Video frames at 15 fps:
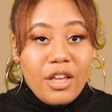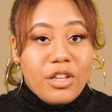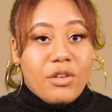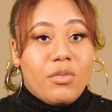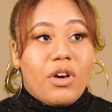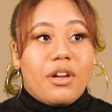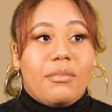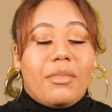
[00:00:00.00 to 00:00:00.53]

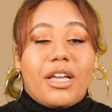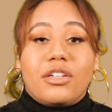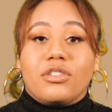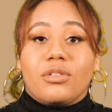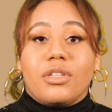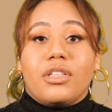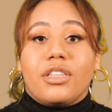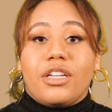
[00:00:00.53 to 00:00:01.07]
You want to make
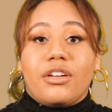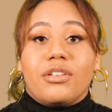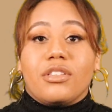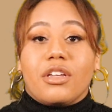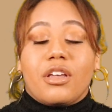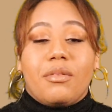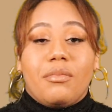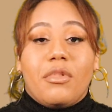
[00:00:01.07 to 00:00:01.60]
sure that there is
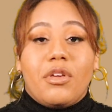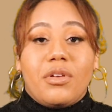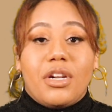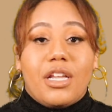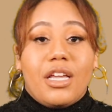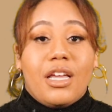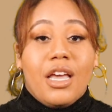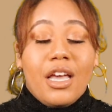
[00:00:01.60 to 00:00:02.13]
a
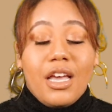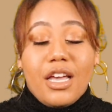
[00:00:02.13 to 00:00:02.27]
community